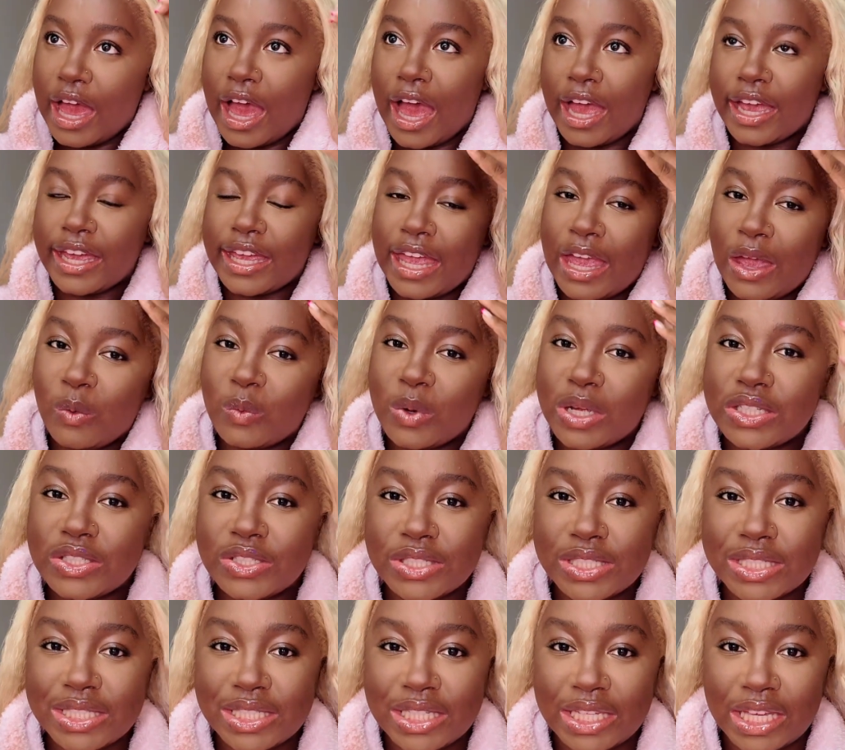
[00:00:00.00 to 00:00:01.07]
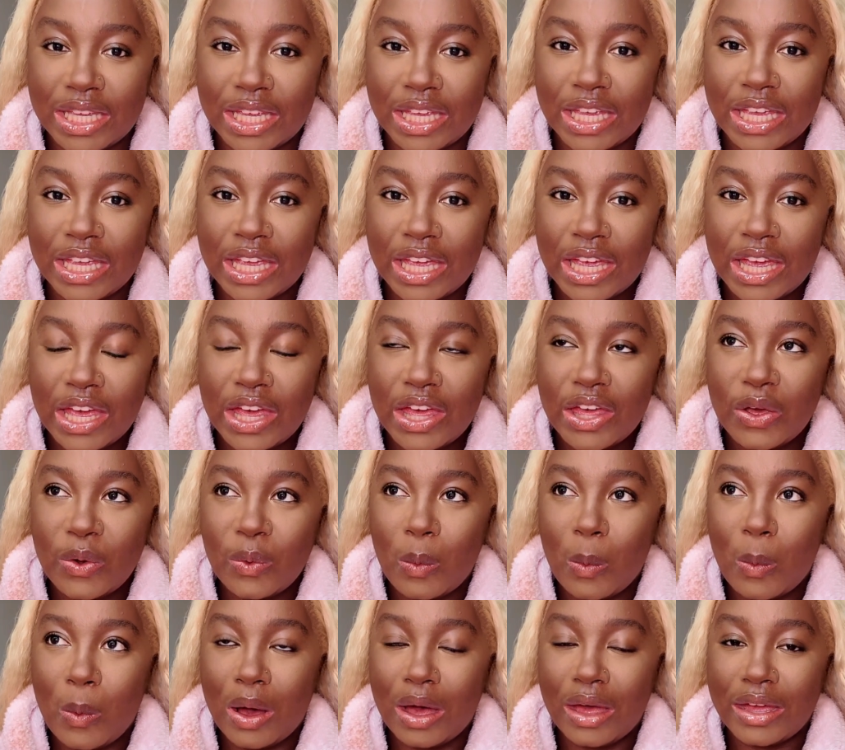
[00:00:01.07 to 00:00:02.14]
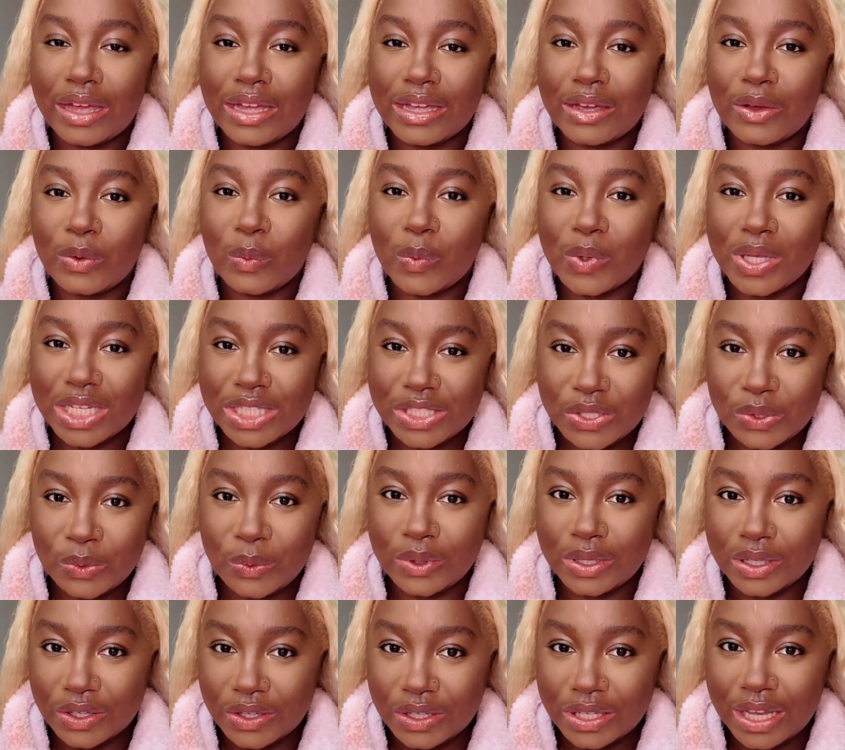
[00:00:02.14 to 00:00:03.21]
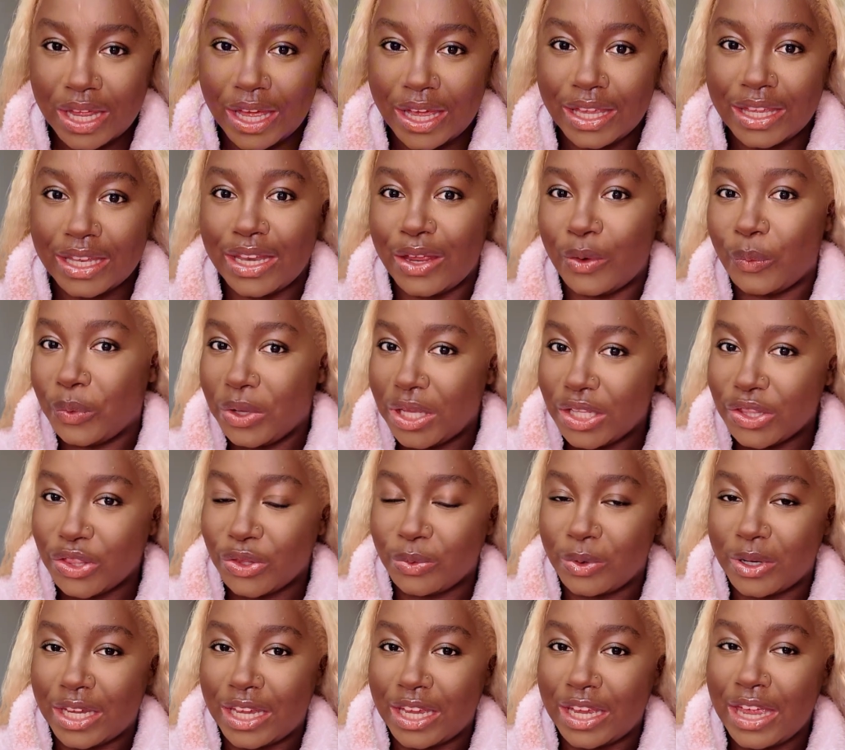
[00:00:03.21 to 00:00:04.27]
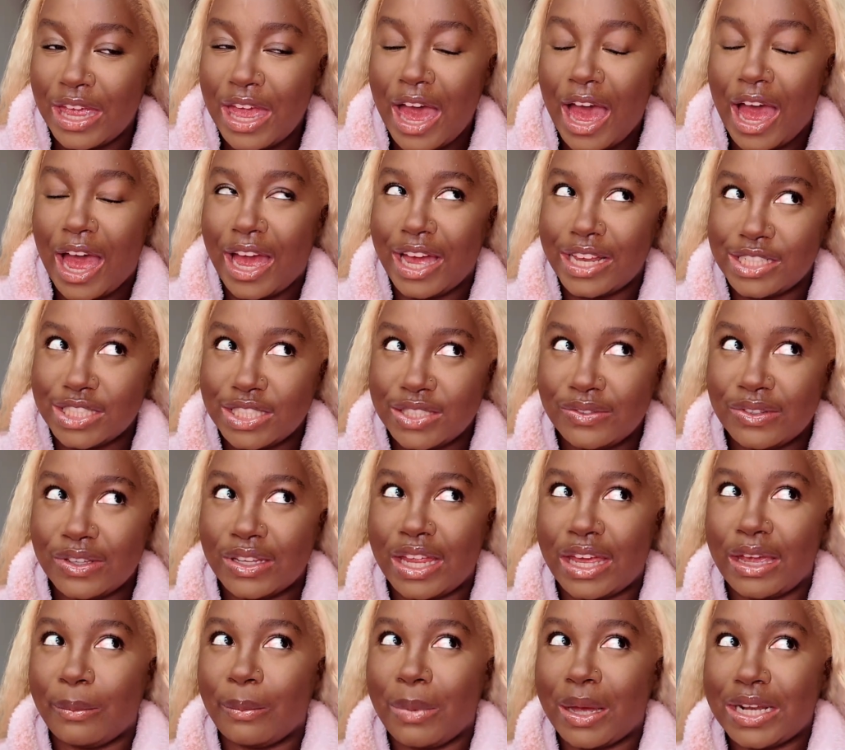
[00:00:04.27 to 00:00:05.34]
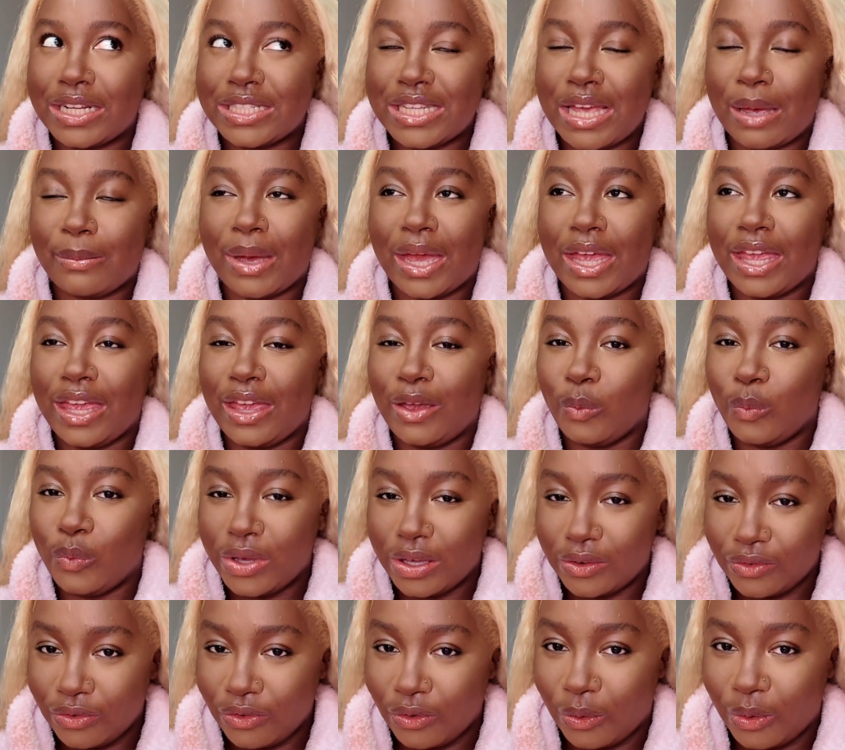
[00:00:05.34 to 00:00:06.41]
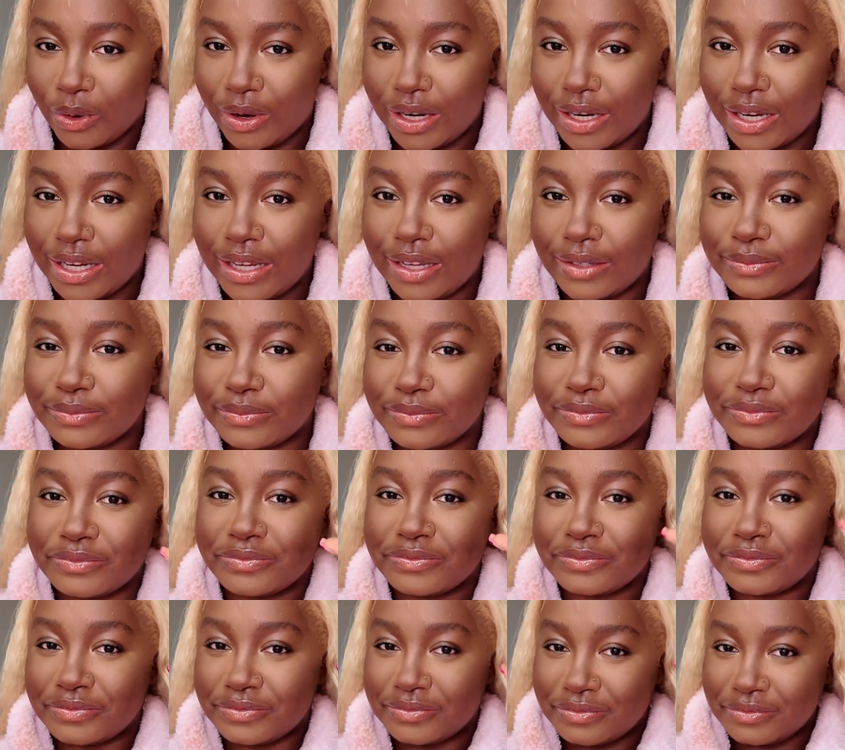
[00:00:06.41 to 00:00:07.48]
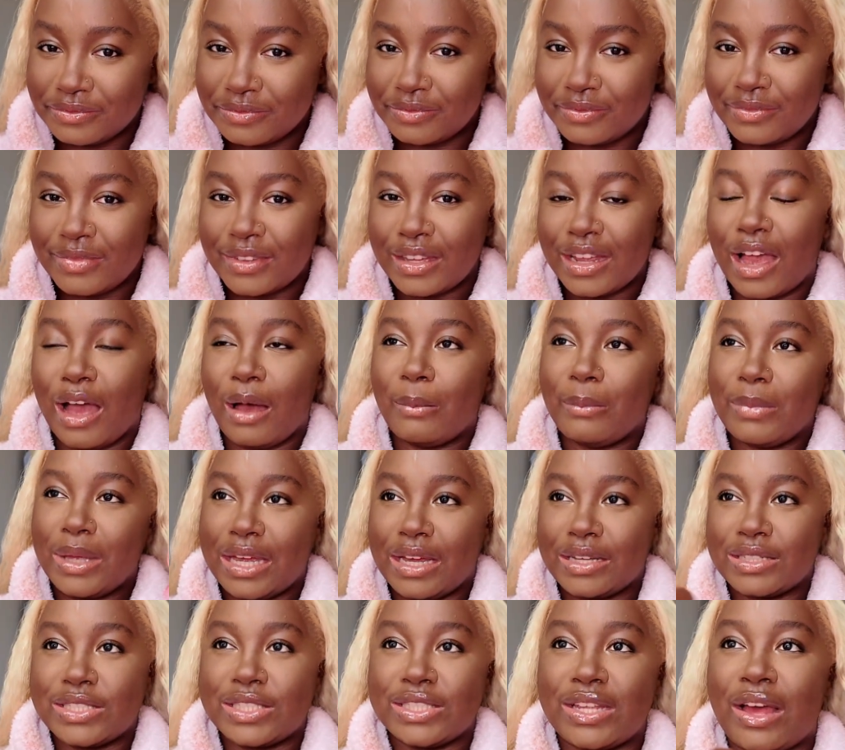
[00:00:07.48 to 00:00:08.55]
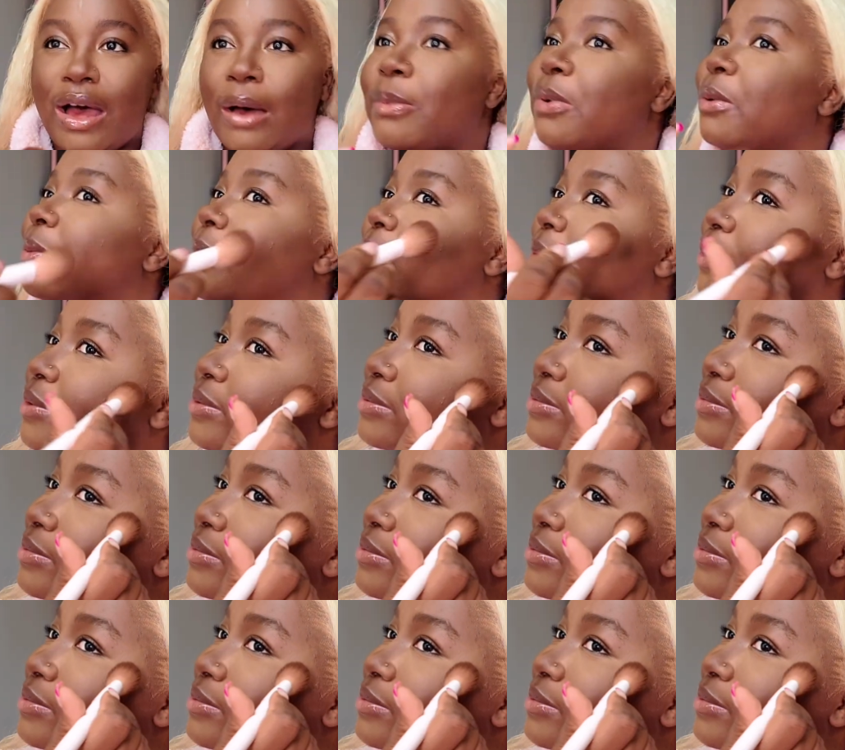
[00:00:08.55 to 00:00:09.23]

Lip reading: I can't wait to see what week 2 will look like, and then week 3. I just feel like by the time I hit week 4, I'll be unstoppable.